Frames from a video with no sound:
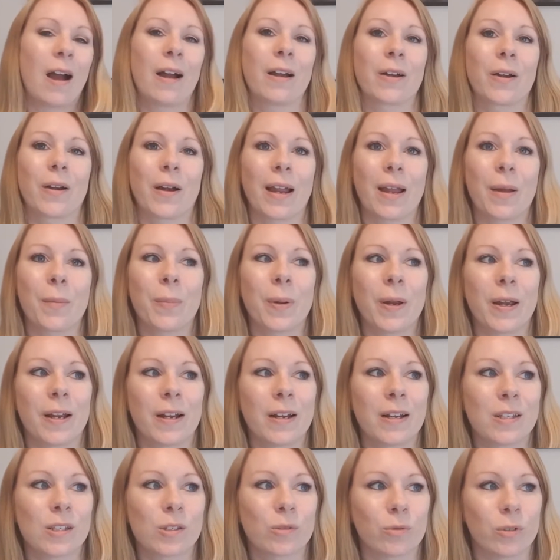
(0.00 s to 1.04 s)
our
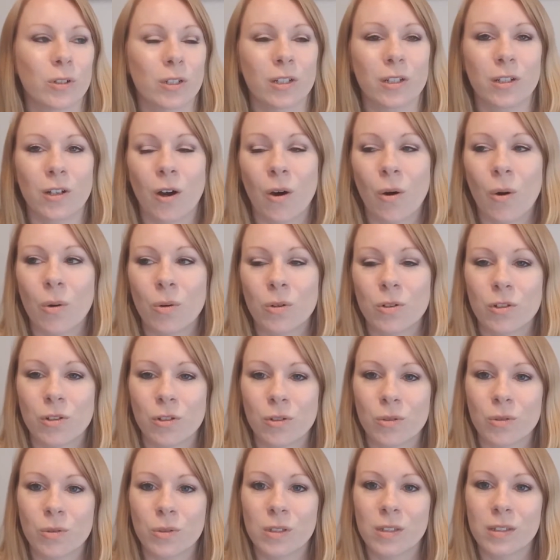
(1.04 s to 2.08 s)
grandparents would go
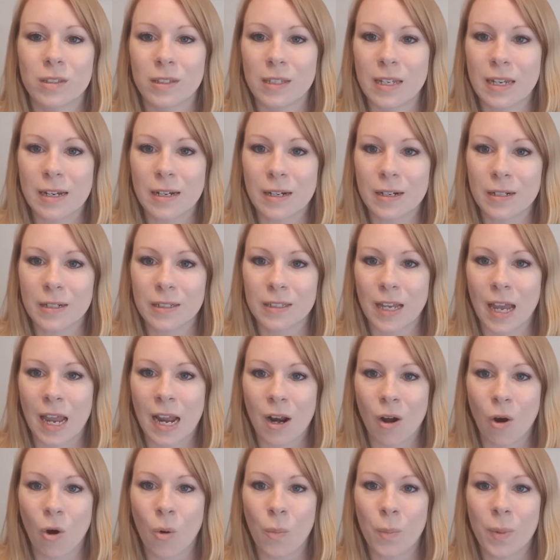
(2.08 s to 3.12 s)
to Sears
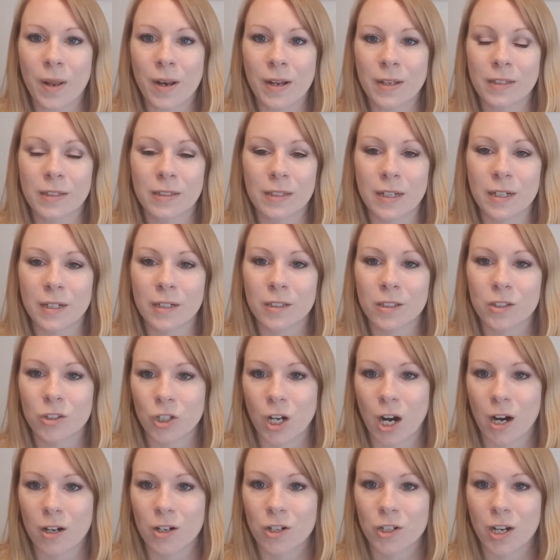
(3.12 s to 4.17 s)
and open a Sears
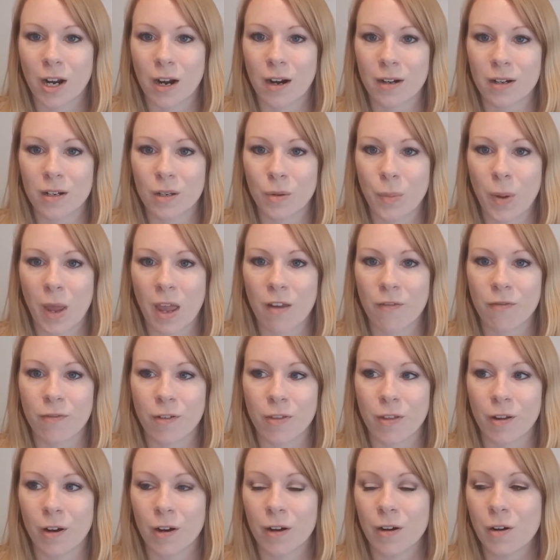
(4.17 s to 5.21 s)
charge card to pay for
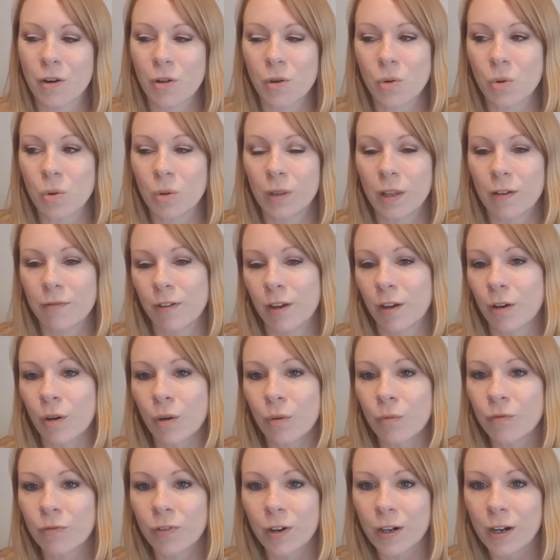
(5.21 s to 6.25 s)
their new living
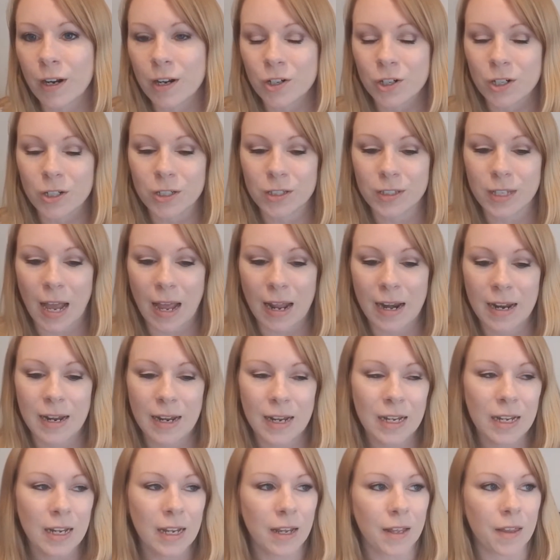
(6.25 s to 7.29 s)
room furniture set.
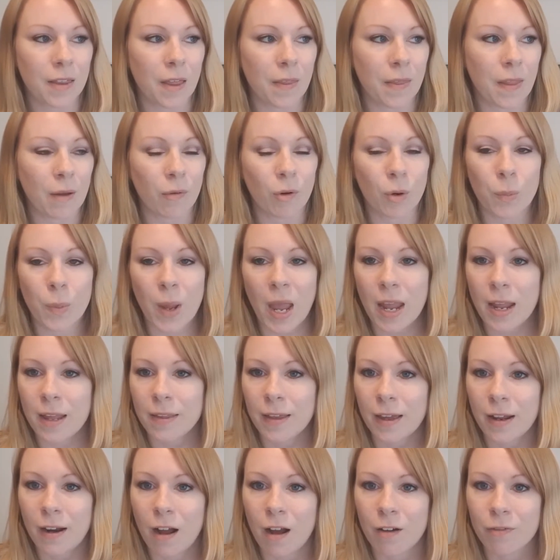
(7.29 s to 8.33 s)
And then they would pay
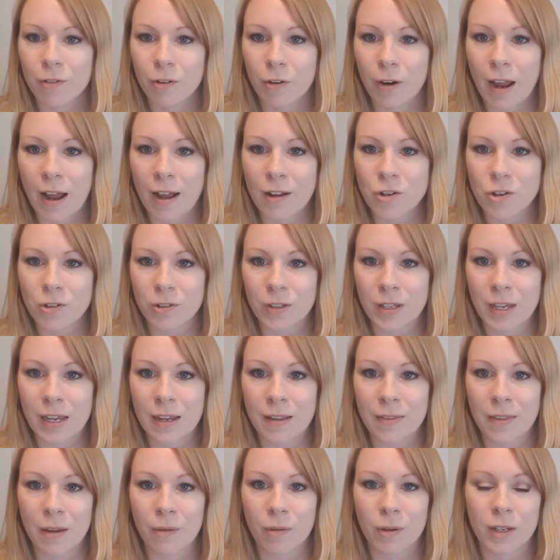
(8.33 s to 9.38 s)
that off gradually
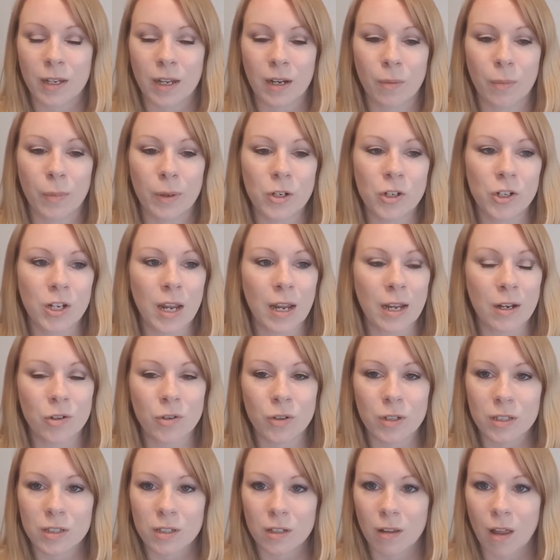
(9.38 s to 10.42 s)
and they would get a bunch of
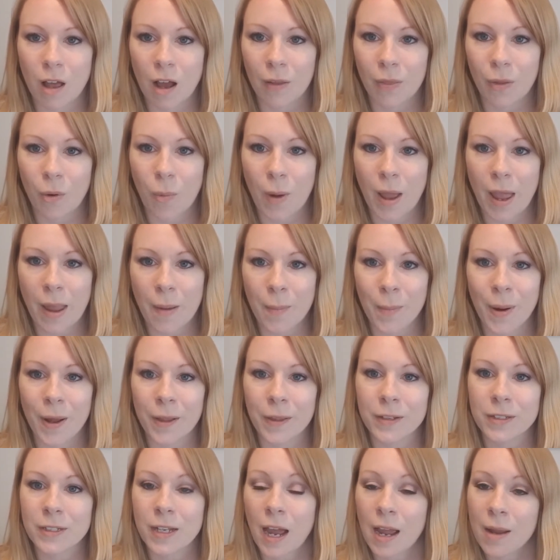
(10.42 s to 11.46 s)
interest along the way. And by
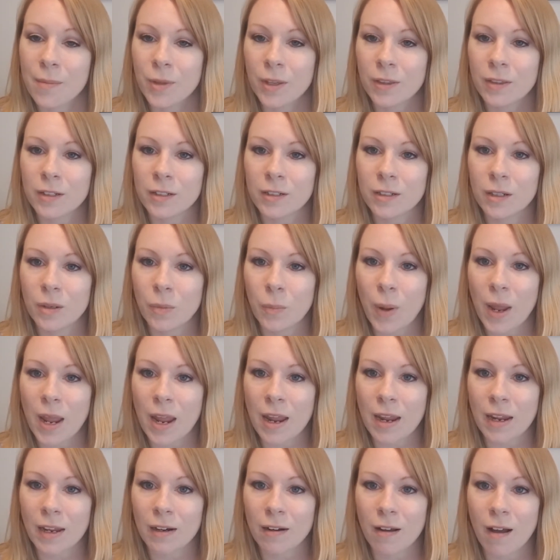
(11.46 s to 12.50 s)
the time that they're done
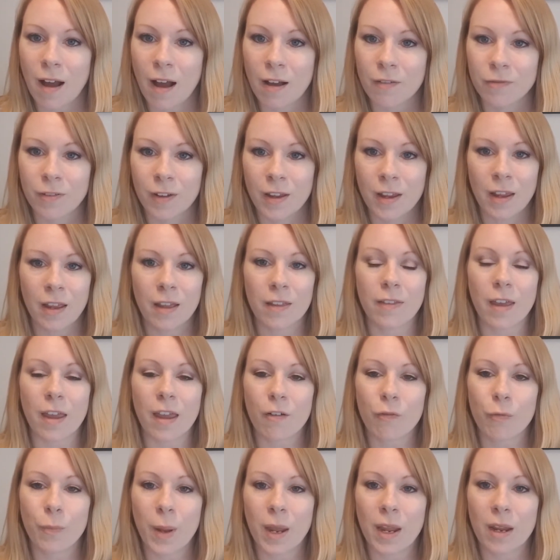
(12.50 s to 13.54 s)
paying it off, they
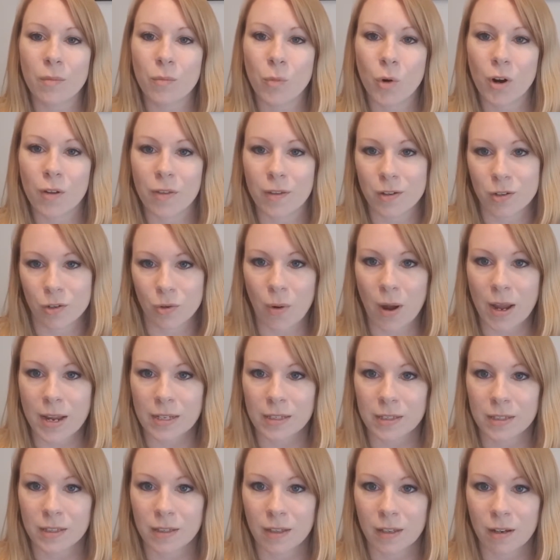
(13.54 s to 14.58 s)
have paid more than
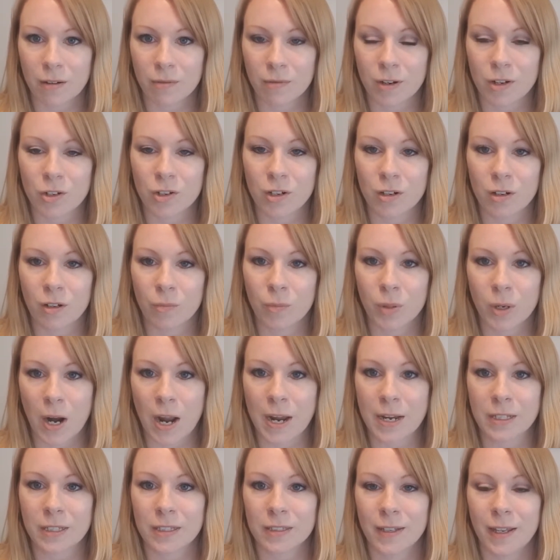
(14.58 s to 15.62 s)
twice the original
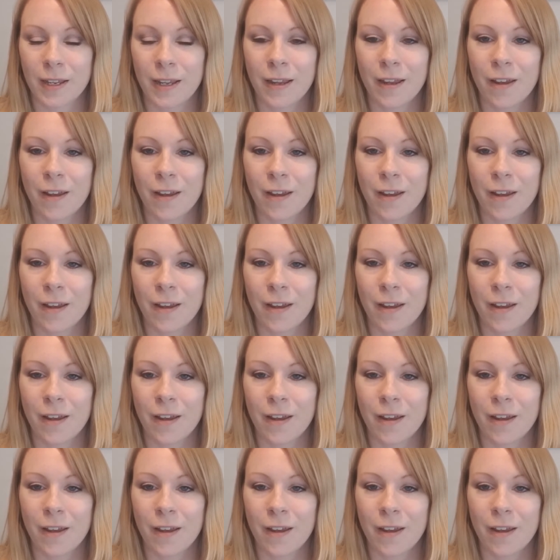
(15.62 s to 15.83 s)
price